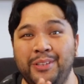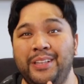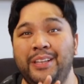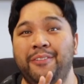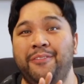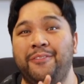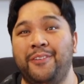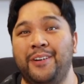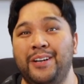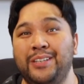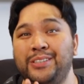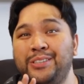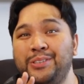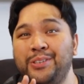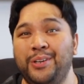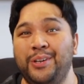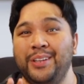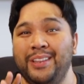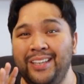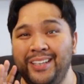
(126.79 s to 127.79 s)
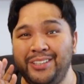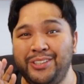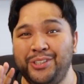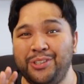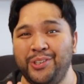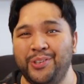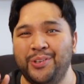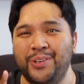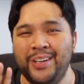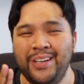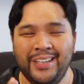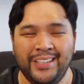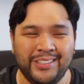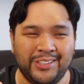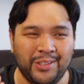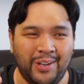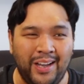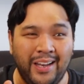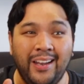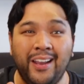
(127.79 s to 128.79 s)
when they first saw this shoe.
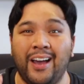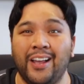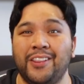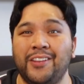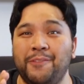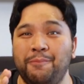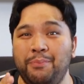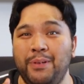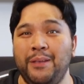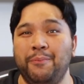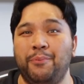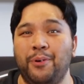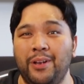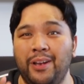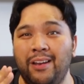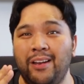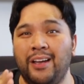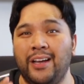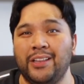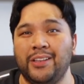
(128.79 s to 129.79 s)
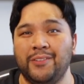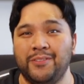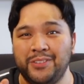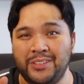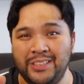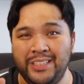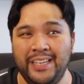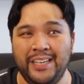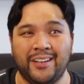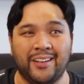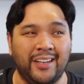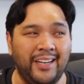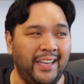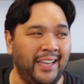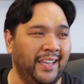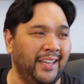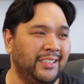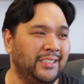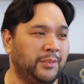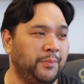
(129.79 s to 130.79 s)
So a lot of people, a lot of
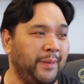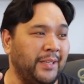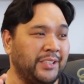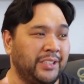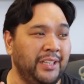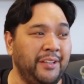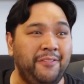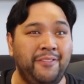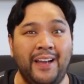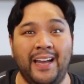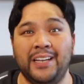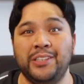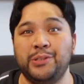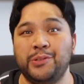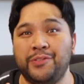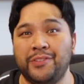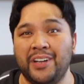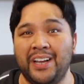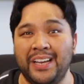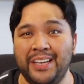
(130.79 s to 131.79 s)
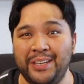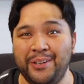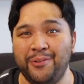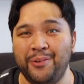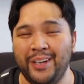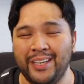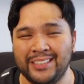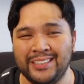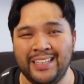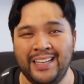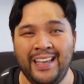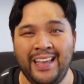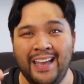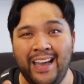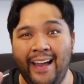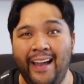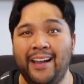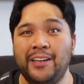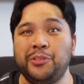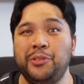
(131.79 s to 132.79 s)
sneakerheads, especially fans of Kanye West,
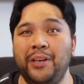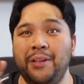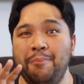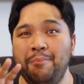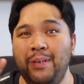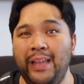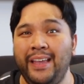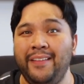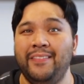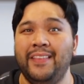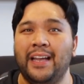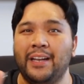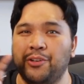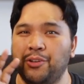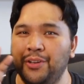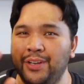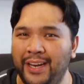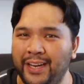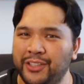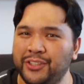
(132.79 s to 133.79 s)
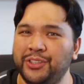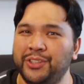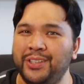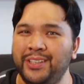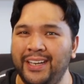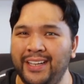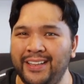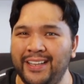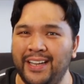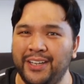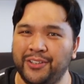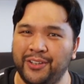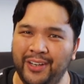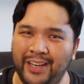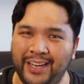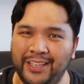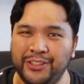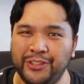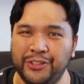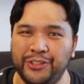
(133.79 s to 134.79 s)
actually made that connection and that
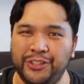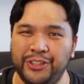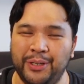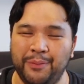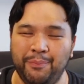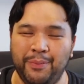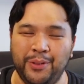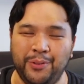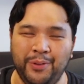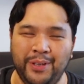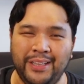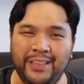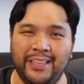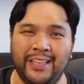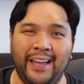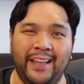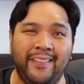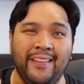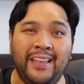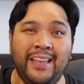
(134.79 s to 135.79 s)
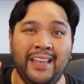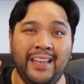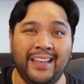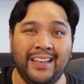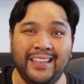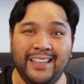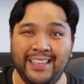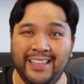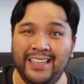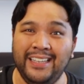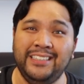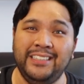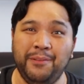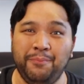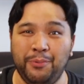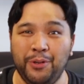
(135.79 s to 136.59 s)
relationship between that Yeezy